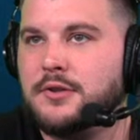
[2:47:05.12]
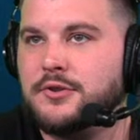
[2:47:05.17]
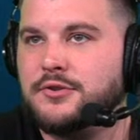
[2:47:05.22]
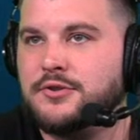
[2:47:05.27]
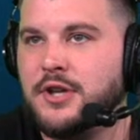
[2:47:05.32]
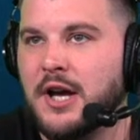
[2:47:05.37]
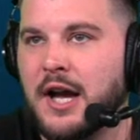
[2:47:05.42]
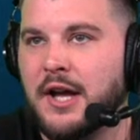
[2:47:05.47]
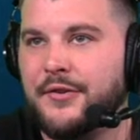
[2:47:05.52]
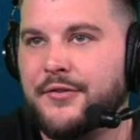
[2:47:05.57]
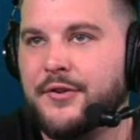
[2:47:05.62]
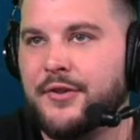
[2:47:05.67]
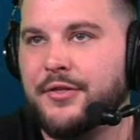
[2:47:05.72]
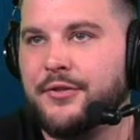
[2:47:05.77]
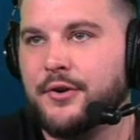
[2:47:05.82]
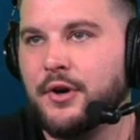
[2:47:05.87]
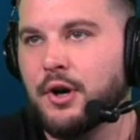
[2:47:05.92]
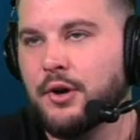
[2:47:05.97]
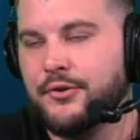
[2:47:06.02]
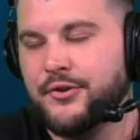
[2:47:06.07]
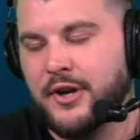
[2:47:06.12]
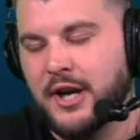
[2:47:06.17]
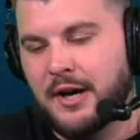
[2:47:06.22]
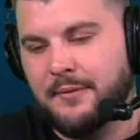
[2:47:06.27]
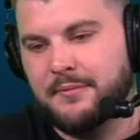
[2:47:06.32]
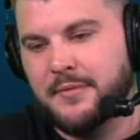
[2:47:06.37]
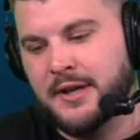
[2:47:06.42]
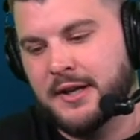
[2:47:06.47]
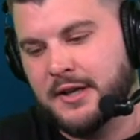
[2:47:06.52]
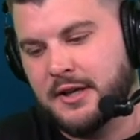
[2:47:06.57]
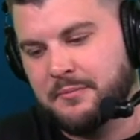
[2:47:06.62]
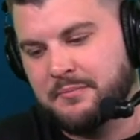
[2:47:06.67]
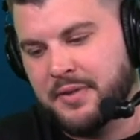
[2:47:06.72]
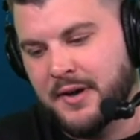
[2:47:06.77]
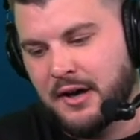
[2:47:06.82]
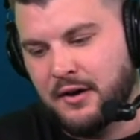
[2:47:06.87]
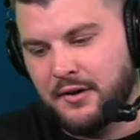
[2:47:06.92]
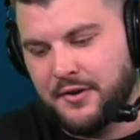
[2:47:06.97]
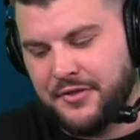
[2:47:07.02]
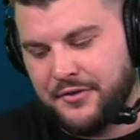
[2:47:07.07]
Johnson throws it up, and
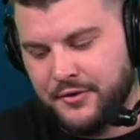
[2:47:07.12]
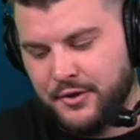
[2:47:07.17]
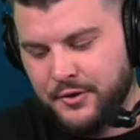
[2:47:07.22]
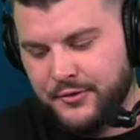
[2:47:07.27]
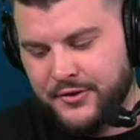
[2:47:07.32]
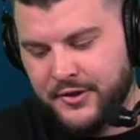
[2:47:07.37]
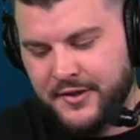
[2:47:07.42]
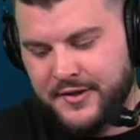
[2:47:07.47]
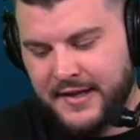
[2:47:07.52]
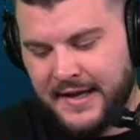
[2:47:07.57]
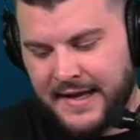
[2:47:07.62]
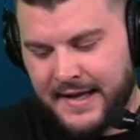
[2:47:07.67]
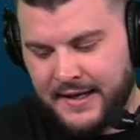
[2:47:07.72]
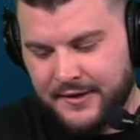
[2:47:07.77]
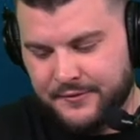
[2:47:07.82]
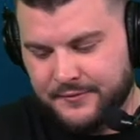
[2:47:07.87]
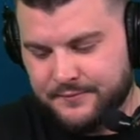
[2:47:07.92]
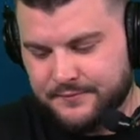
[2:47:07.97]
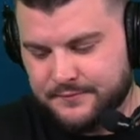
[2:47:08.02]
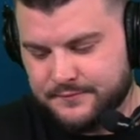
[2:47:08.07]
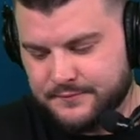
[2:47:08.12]
Capella throws it down.